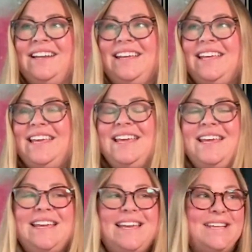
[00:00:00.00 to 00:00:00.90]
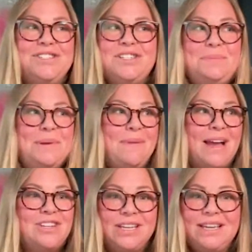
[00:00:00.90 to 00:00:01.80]
he's just been
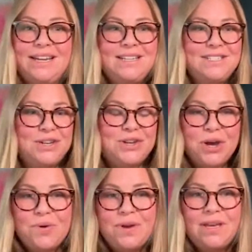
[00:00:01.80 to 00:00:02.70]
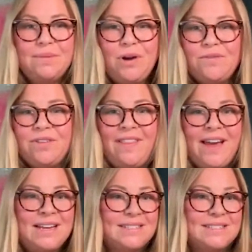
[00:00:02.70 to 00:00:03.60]
magic. Getting to know him over the
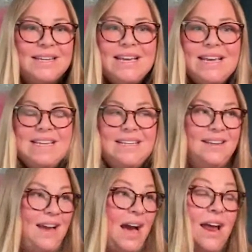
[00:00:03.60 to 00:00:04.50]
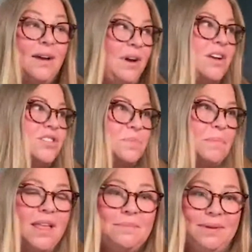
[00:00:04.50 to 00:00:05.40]
last, it's
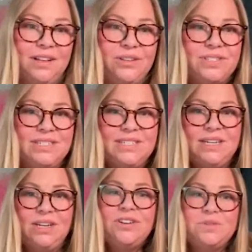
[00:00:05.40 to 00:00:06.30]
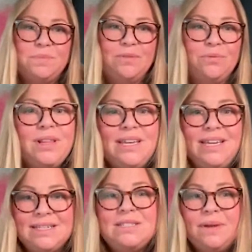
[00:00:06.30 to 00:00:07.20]
probably been close to 10 years, but really
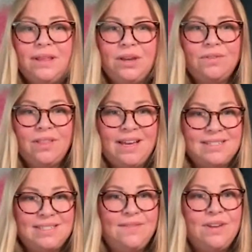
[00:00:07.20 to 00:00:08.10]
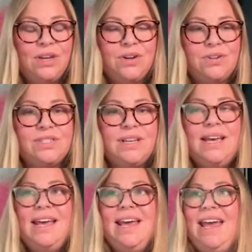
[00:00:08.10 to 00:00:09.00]
intimately over the last 7 years.
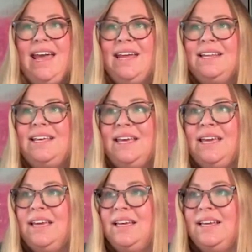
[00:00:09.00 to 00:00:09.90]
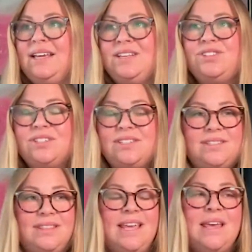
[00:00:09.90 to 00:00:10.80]
And he's just
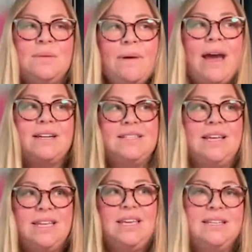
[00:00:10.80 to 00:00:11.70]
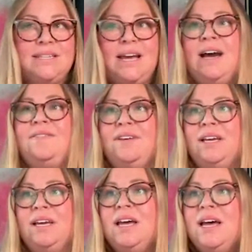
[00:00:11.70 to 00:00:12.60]
the impact that he is
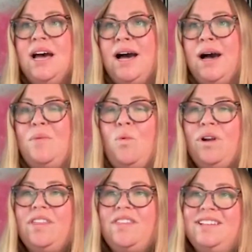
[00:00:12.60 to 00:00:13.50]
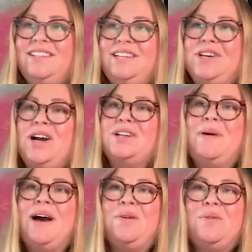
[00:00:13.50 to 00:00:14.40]
having. One of the things that he talked
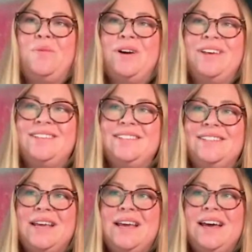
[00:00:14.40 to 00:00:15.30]
about was